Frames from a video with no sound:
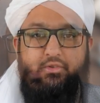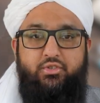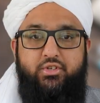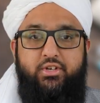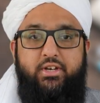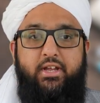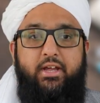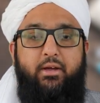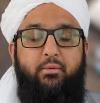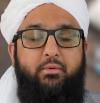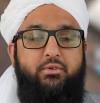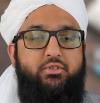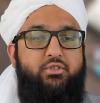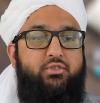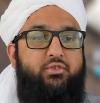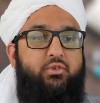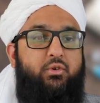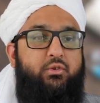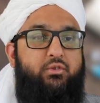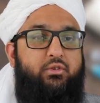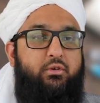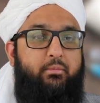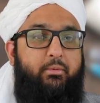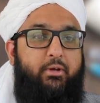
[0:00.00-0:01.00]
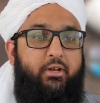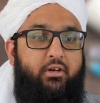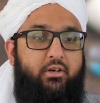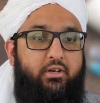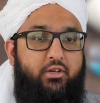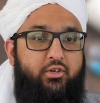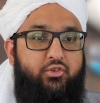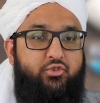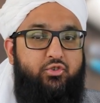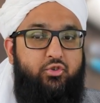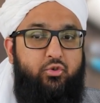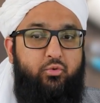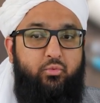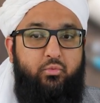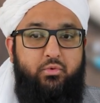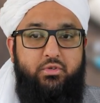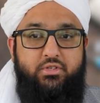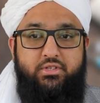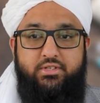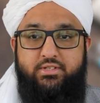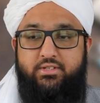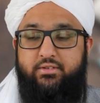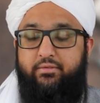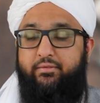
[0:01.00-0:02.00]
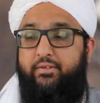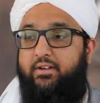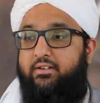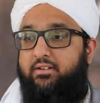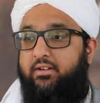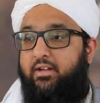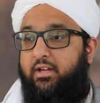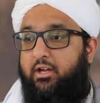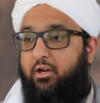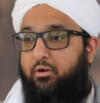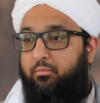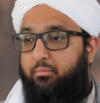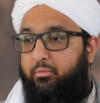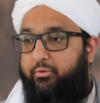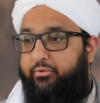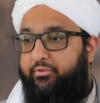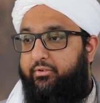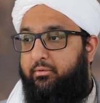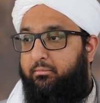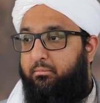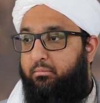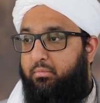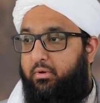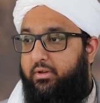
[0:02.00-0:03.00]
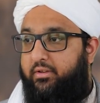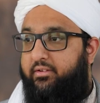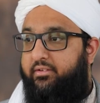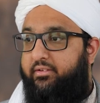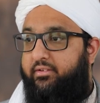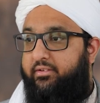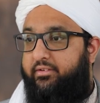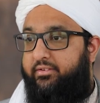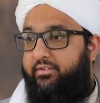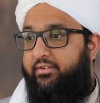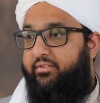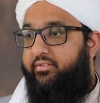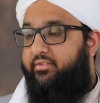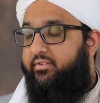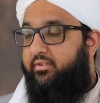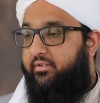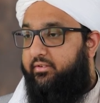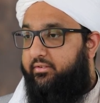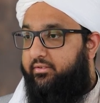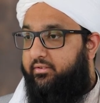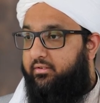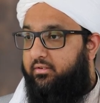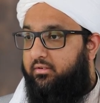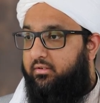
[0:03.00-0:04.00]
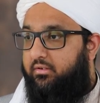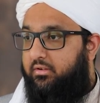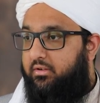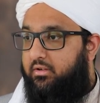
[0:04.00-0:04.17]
Today I want to talk to you about an issue which is affecting our Muslim brothers and sisters.